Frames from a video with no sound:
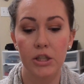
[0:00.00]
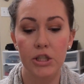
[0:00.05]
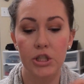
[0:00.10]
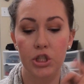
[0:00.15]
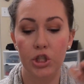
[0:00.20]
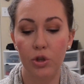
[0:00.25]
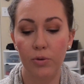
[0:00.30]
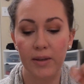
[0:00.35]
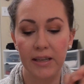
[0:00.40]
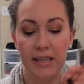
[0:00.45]

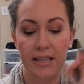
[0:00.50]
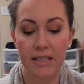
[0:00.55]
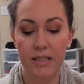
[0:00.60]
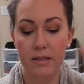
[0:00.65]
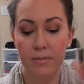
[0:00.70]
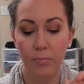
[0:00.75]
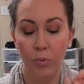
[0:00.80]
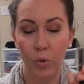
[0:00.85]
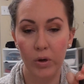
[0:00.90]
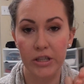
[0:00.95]

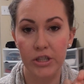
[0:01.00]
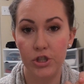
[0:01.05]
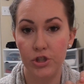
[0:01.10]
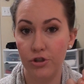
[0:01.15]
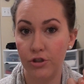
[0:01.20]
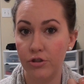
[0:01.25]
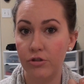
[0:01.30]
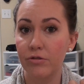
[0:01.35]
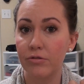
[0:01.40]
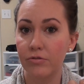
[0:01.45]
dewiness,
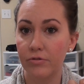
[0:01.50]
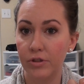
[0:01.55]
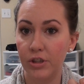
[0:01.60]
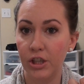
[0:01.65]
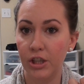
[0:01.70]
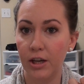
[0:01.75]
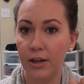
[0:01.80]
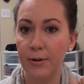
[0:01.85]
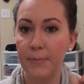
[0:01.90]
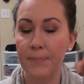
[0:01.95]
moisture, you
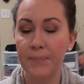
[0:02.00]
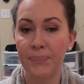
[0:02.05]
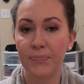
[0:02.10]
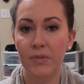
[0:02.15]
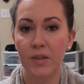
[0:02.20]
know.